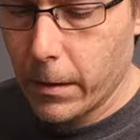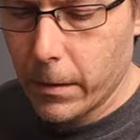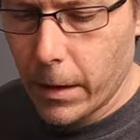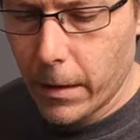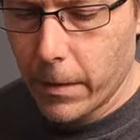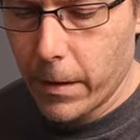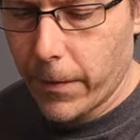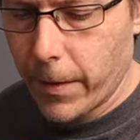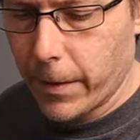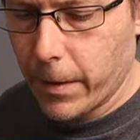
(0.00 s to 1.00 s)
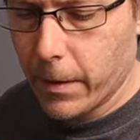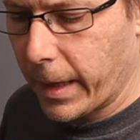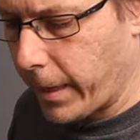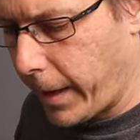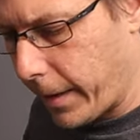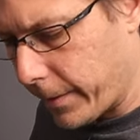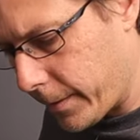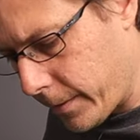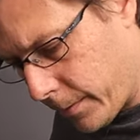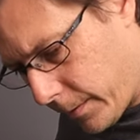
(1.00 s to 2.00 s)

can see they're different lengths,